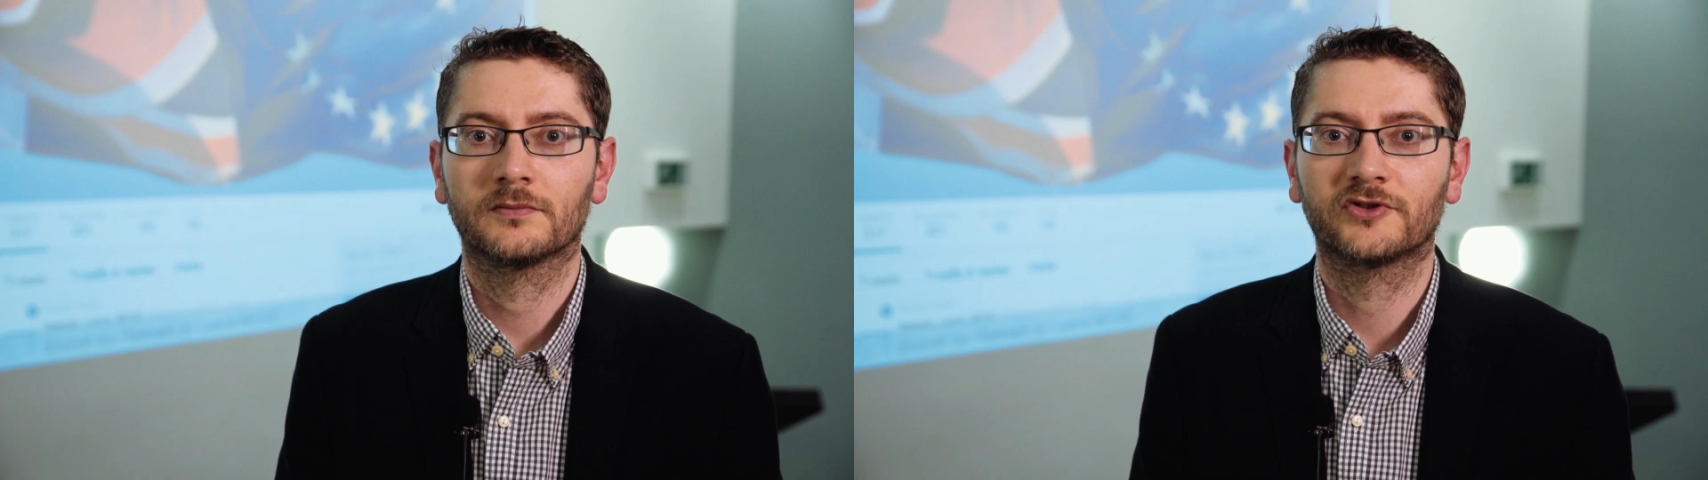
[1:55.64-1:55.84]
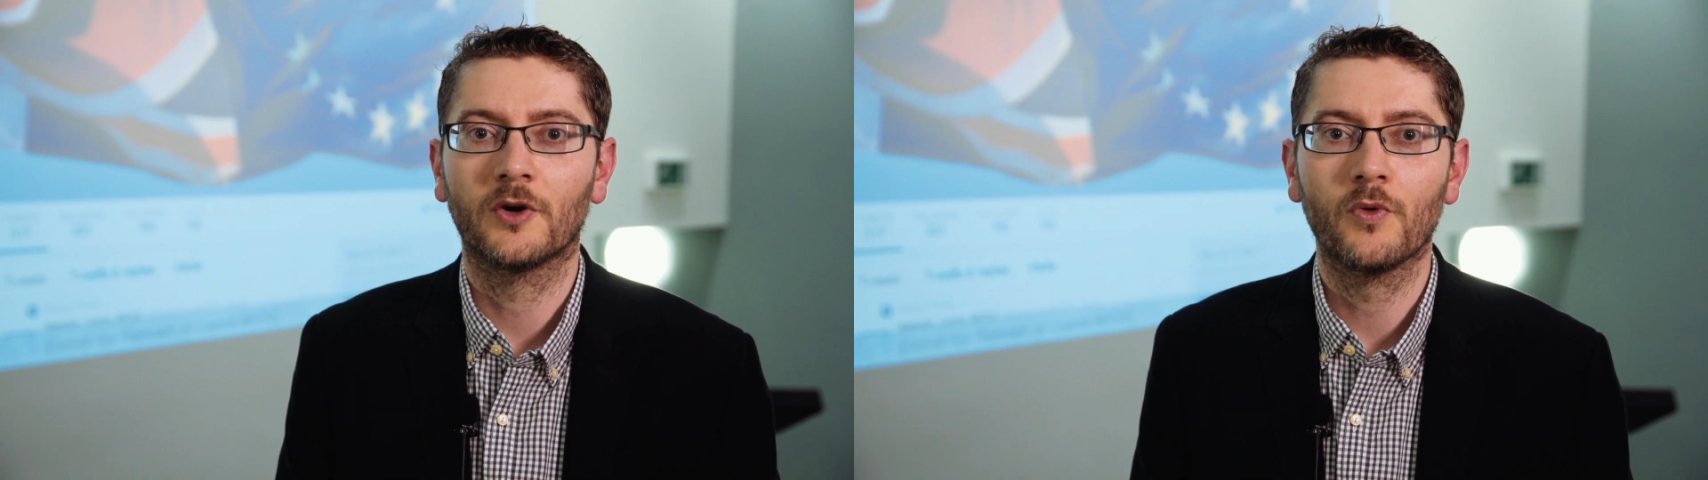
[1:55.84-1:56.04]

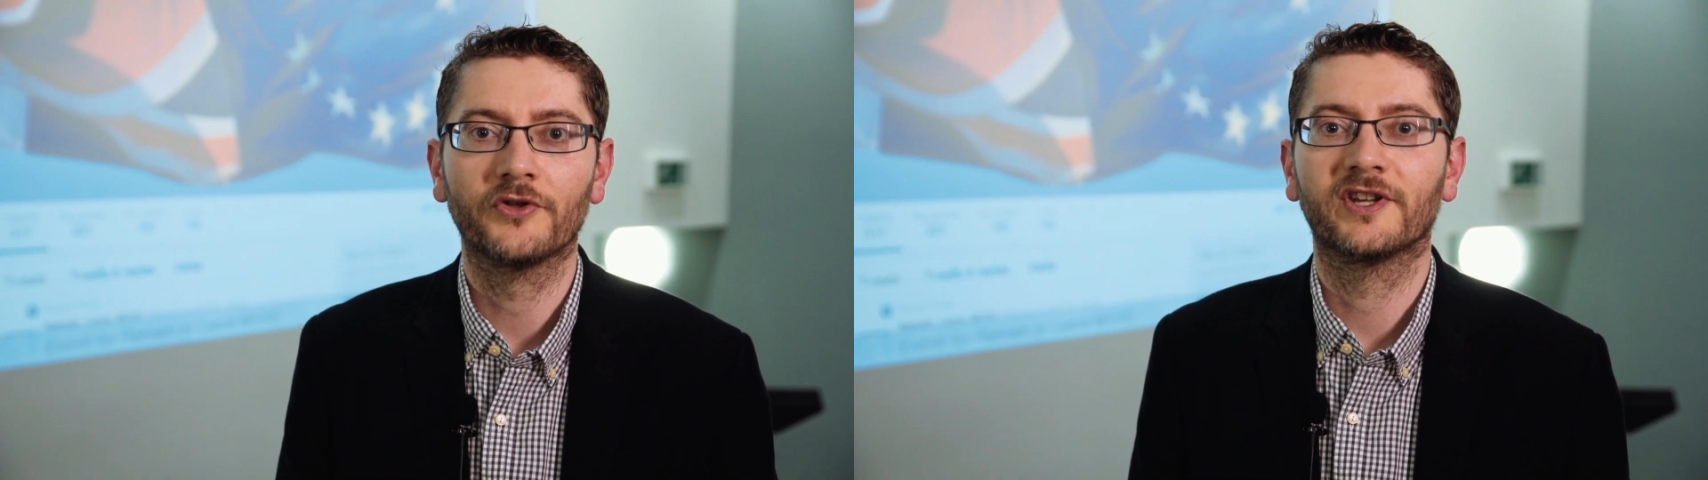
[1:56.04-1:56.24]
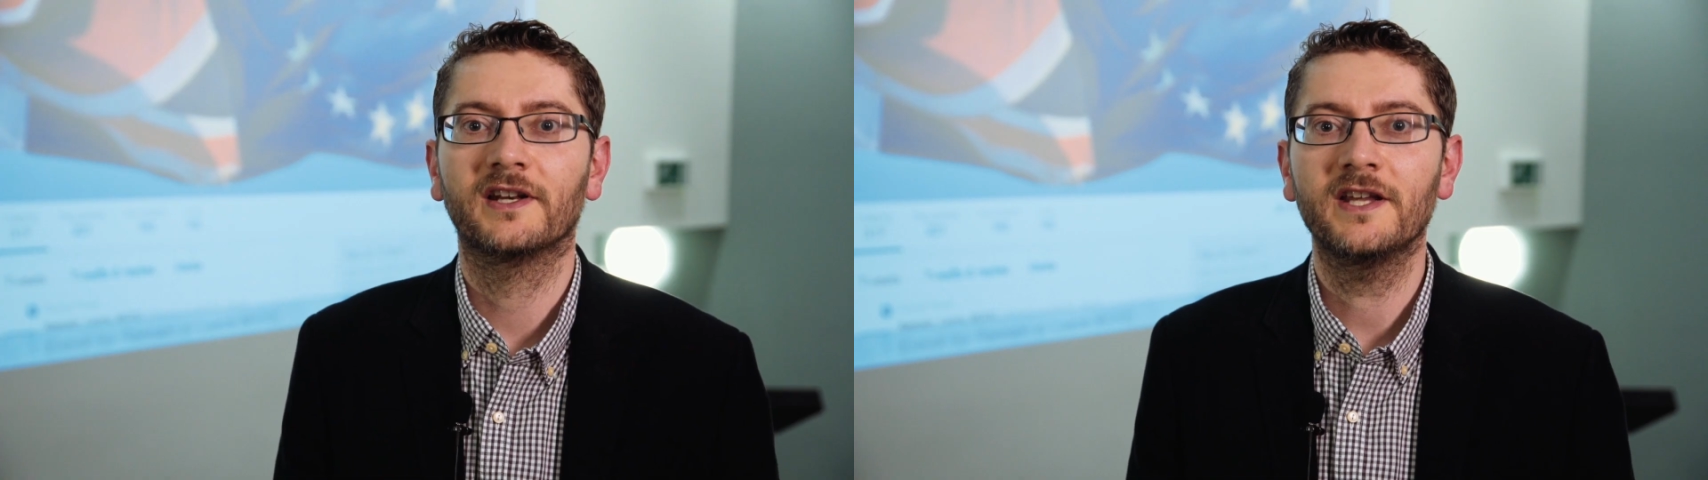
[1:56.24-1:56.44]
Some
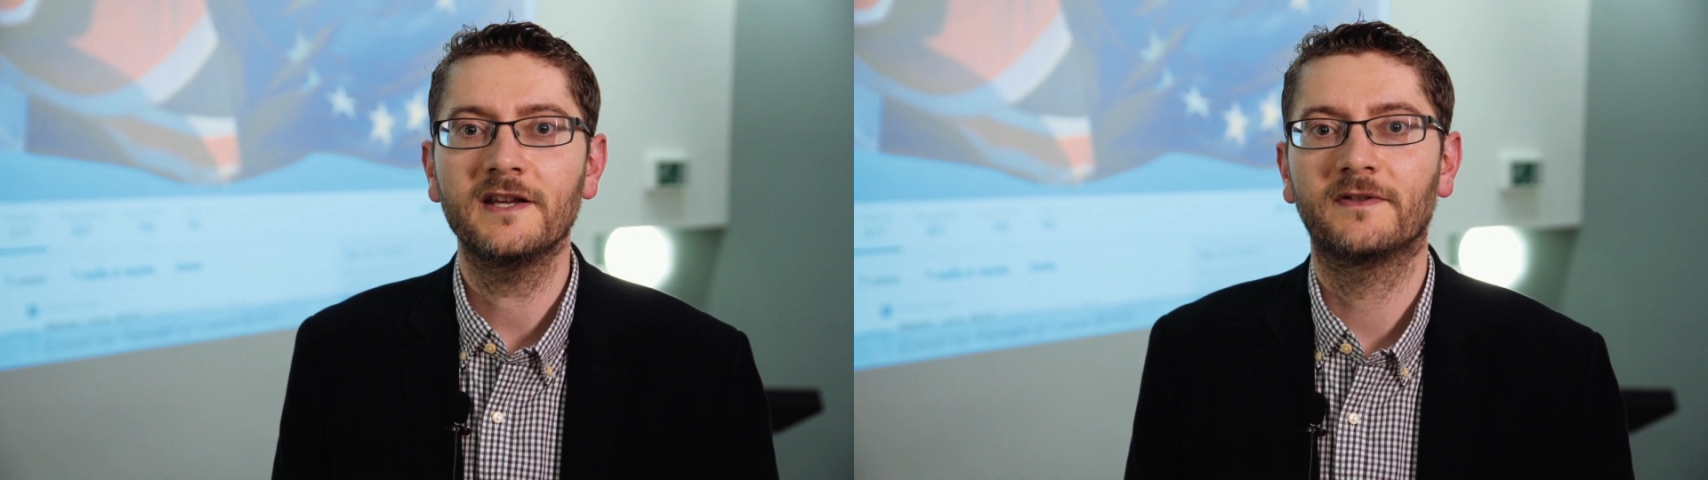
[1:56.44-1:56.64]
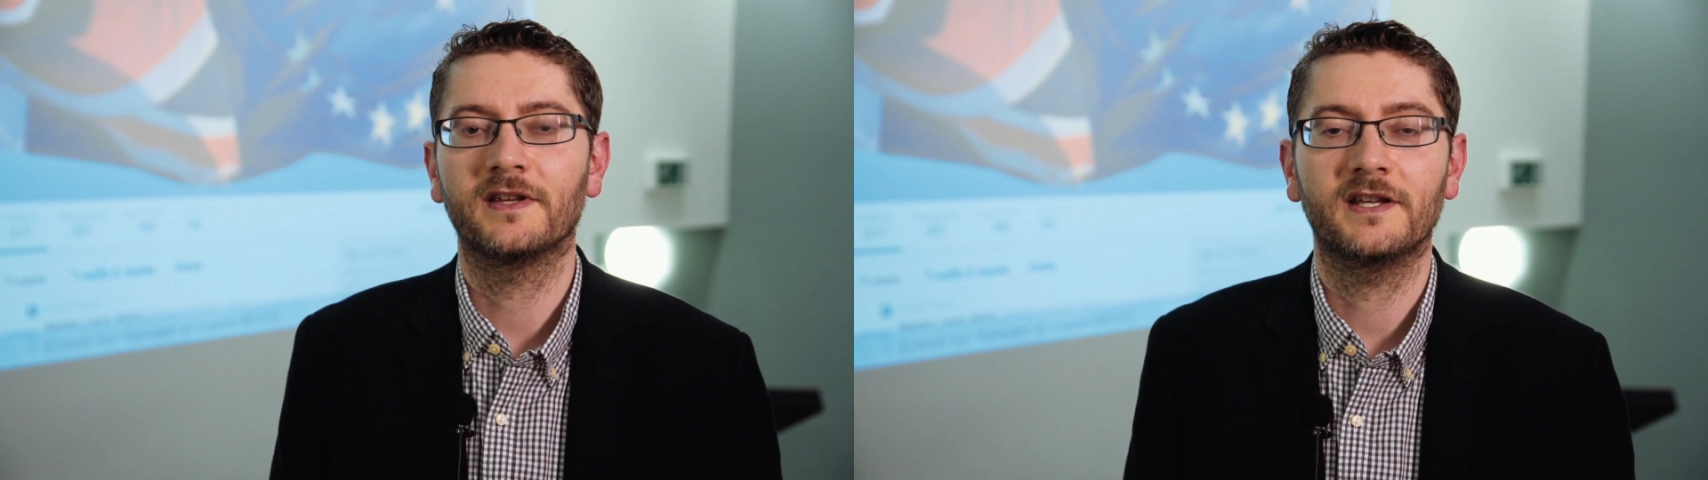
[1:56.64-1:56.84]
want to
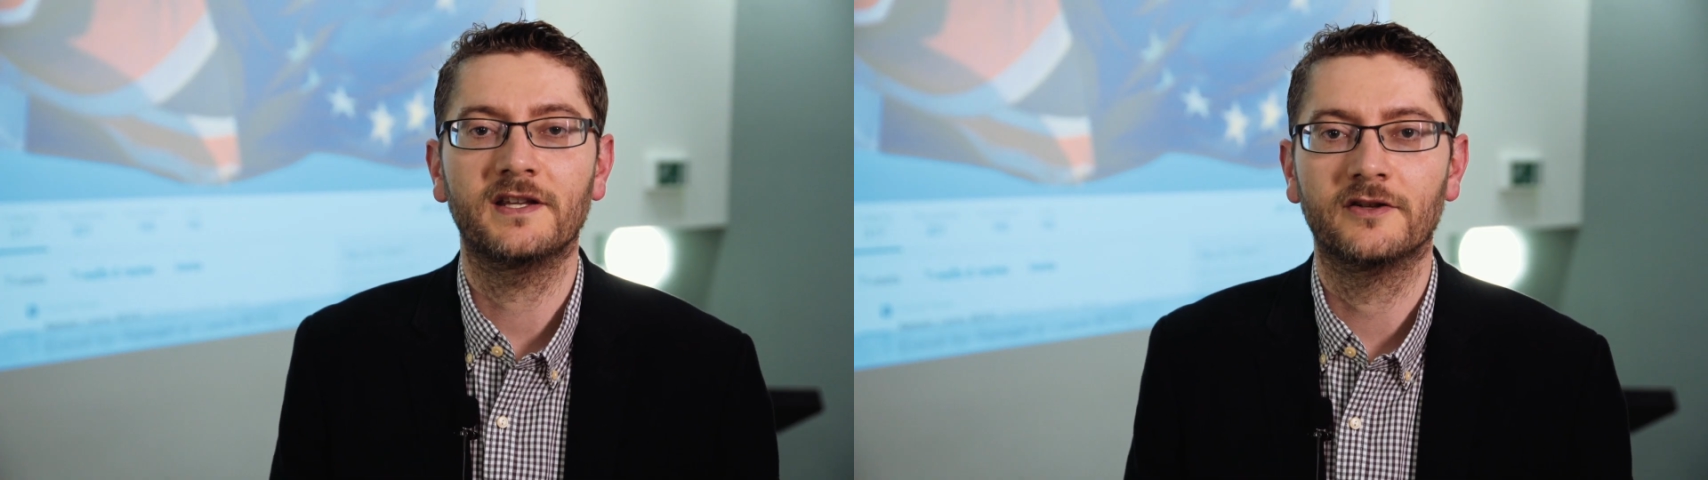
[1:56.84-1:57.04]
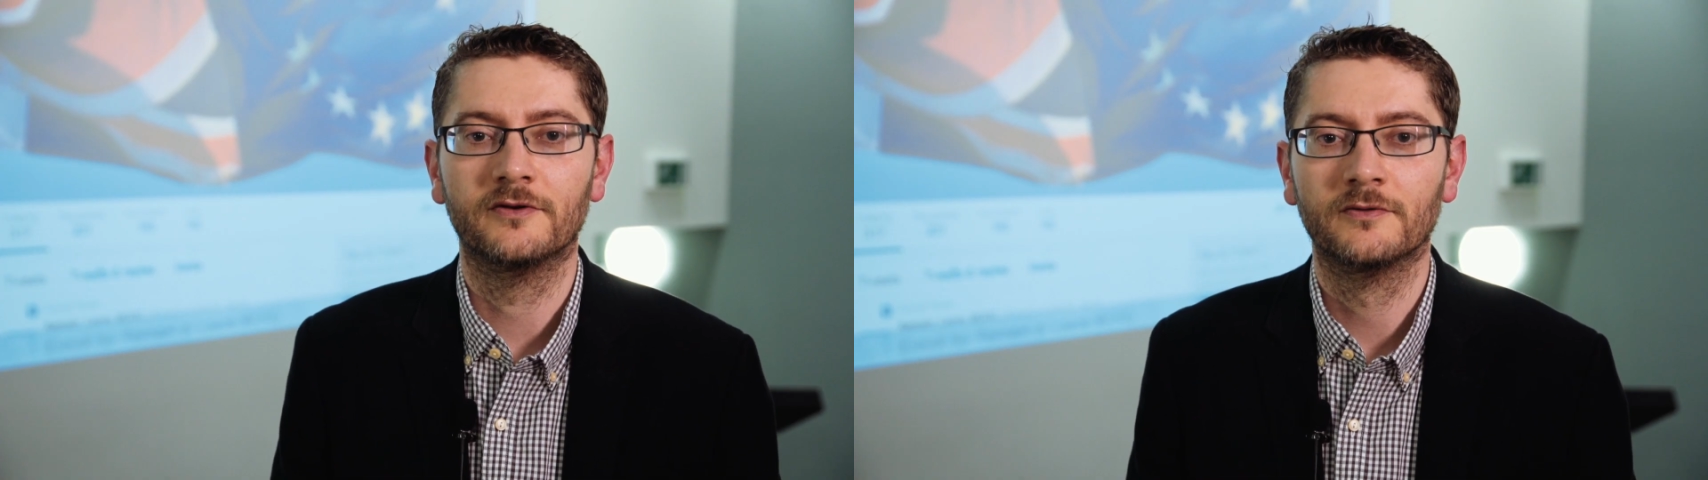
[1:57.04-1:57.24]
leave the
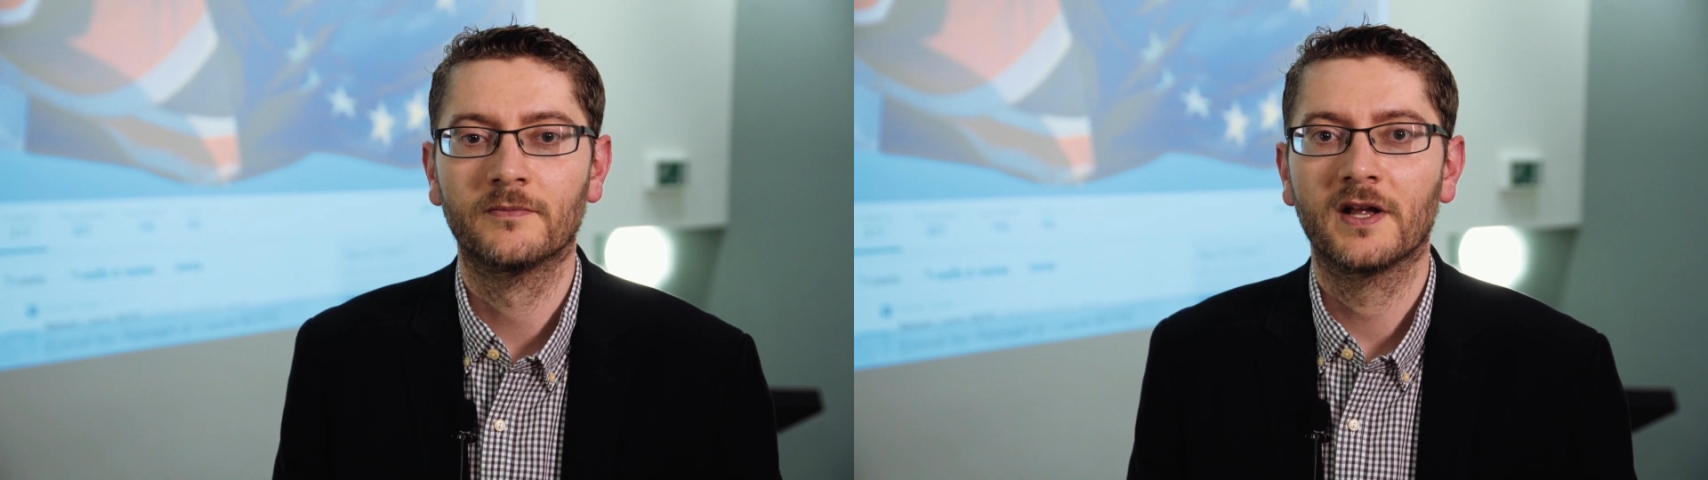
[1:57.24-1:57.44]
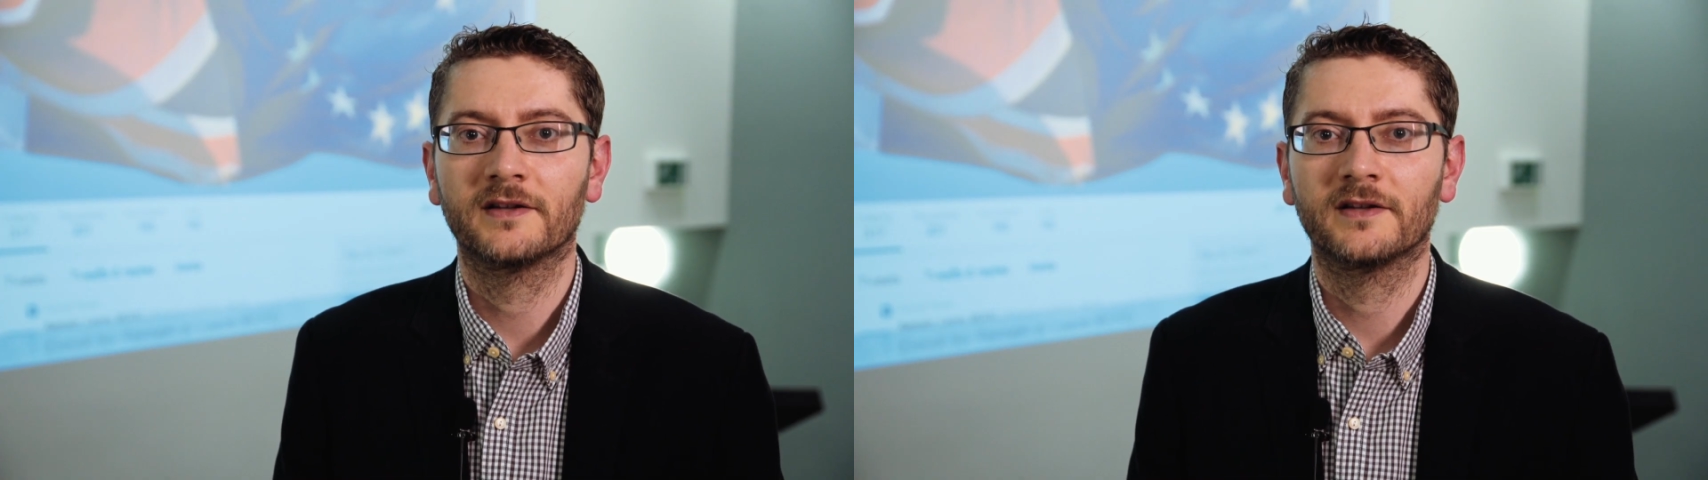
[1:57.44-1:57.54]
EU